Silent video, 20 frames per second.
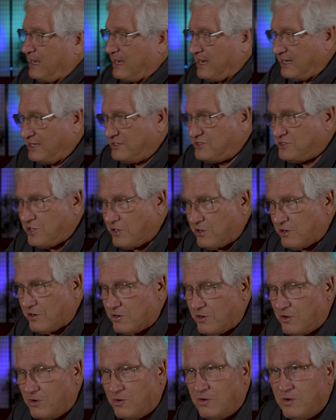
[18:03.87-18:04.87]

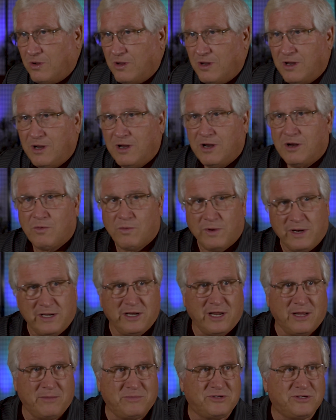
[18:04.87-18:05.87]
eternal
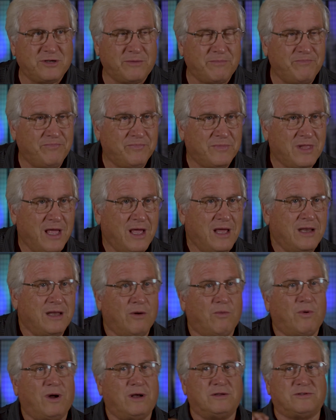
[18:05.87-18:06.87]
redemption.
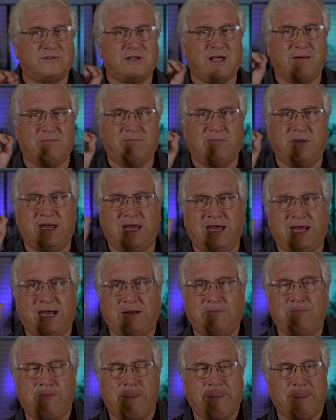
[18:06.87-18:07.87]
Now, what does that
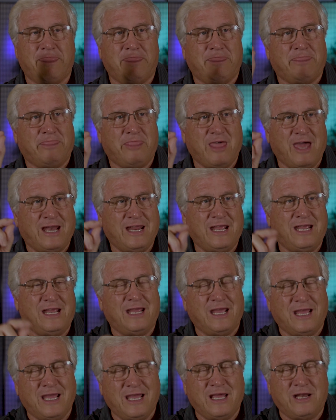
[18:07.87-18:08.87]
mean, that
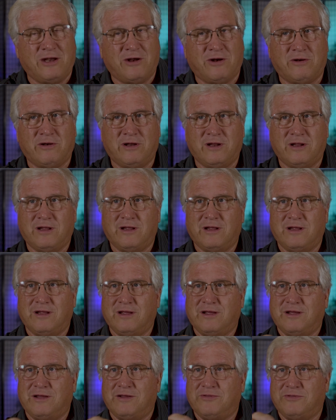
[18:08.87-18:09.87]
he entered
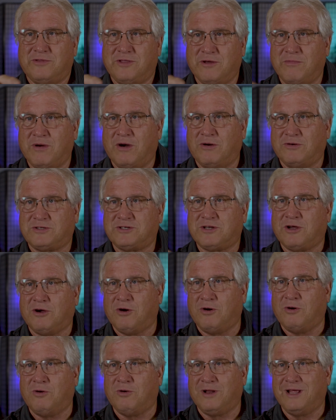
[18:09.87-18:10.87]
the most
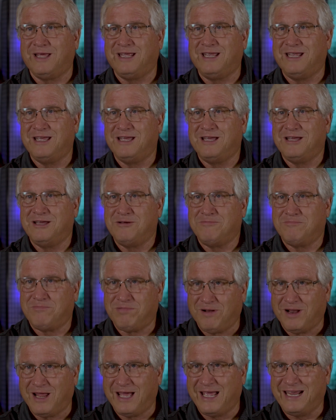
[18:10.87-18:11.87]
holy
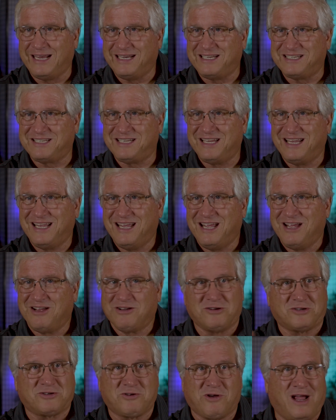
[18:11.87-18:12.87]
place?
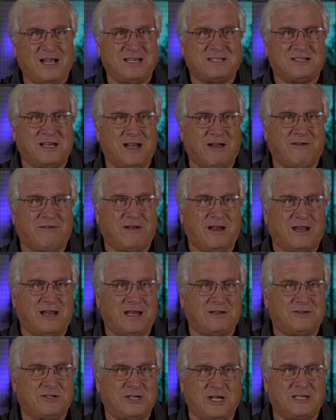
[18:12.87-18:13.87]
Because
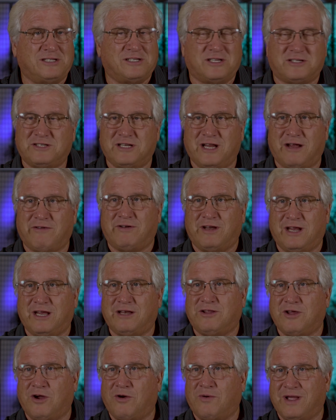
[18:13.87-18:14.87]
Jesus never
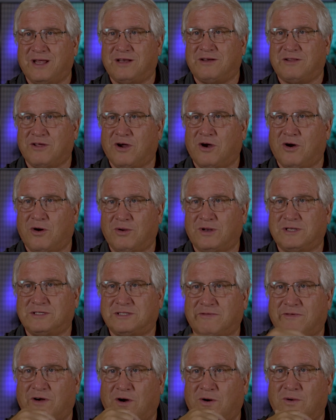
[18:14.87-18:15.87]
did go into the holies
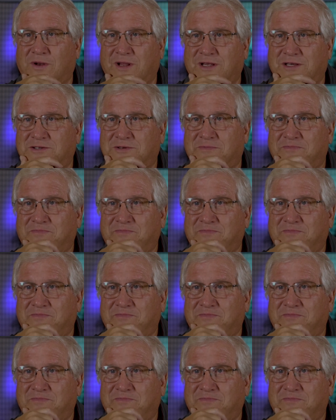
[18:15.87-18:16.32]
of holies.